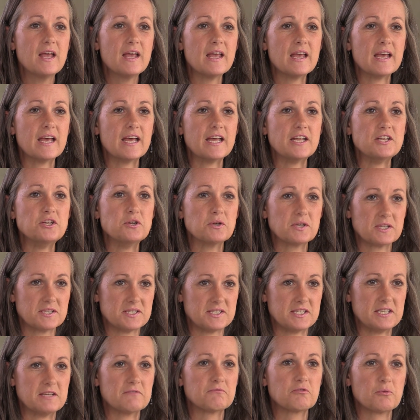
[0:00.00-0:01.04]
And you can
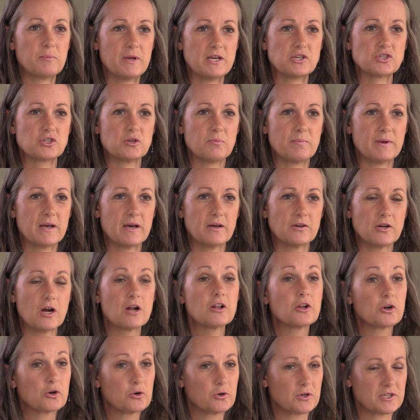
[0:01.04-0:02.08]
see information about
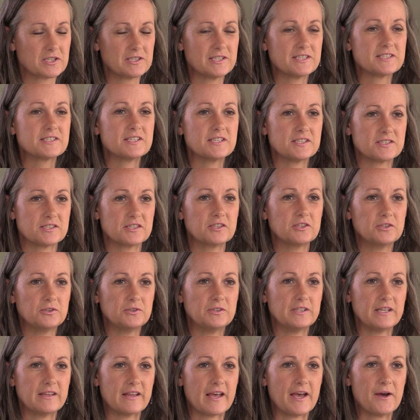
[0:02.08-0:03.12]
all our course listings,
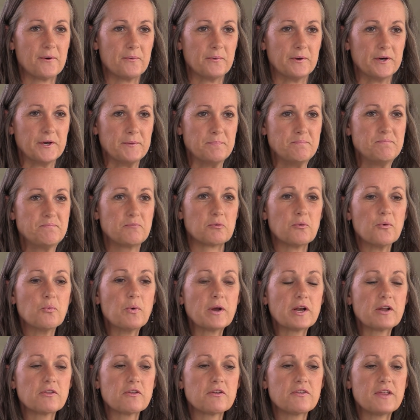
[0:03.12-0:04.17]
including that one.
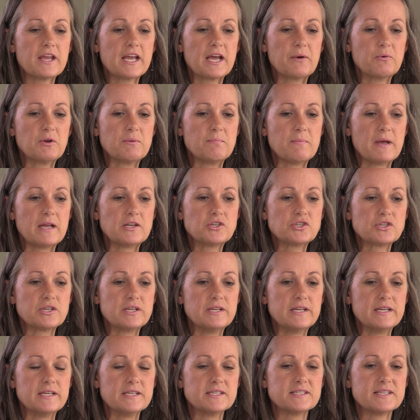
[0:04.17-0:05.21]
One other thing I would
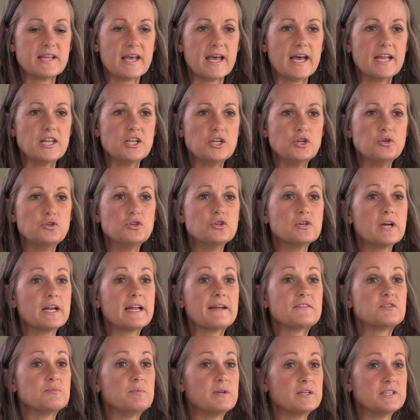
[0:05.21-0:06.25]
mention is that you do not
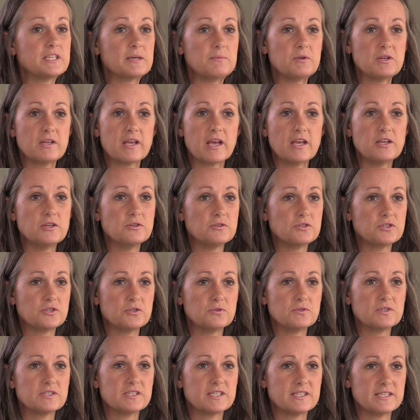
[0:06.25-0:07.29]
have to be a WKU
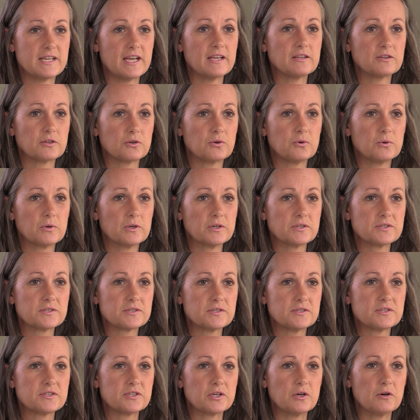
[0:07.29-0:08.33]
student to take the
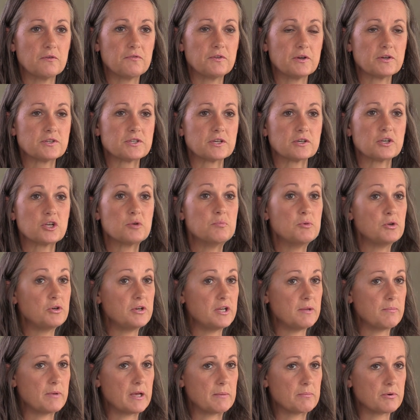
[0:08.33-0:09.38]
course. So if there's a
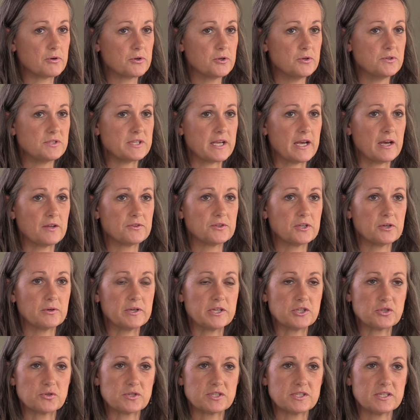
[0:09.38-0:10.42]
community member who's out there
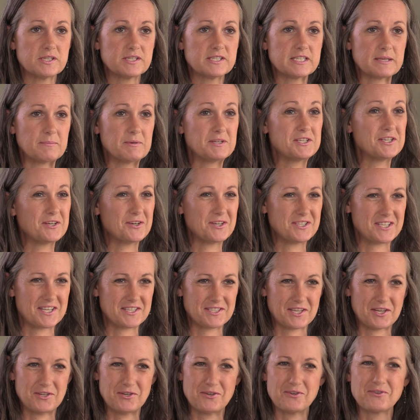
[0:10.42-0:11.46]
interested in cemeteries,
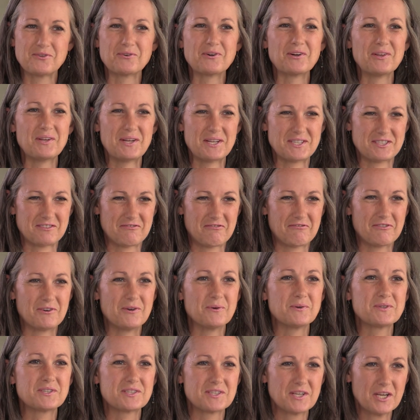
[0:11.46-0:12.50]
as I know there are lots of
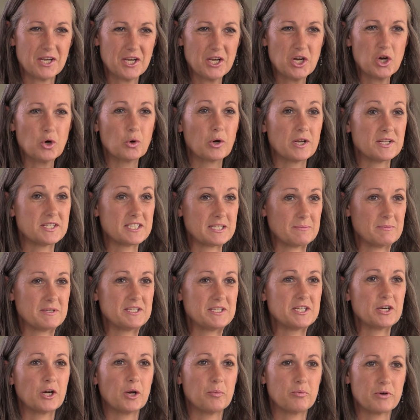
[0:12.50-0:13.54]
folks who are on
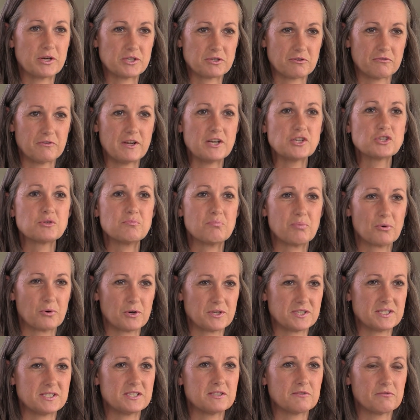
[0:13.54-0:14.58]
cemetery preservation
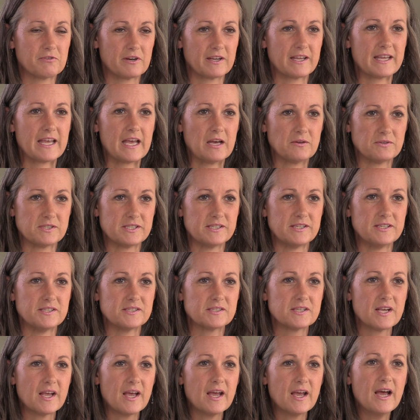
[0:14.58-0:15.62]
boards in different
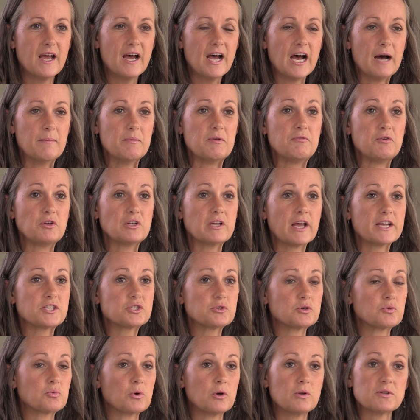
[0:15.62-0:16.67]
counties, if you'd like
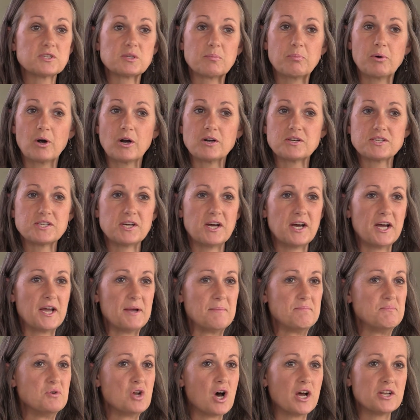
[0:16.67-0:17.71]
to enroll as a
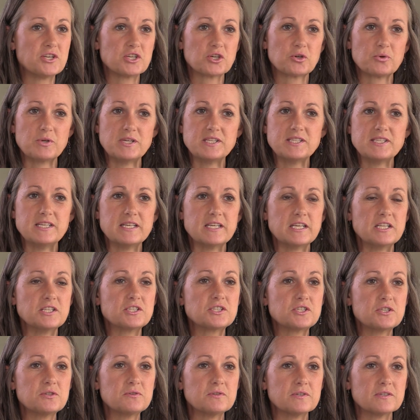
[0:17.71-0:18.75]
part-time, non-degree seeking
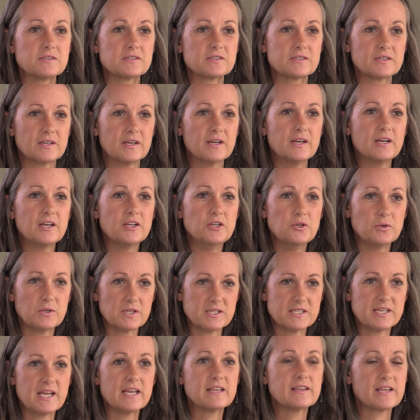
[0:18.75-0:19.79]
student, you
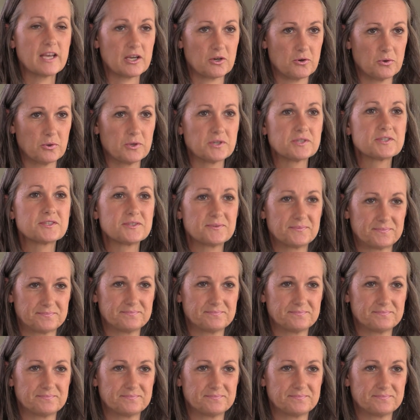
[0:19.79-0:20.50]
can take that course.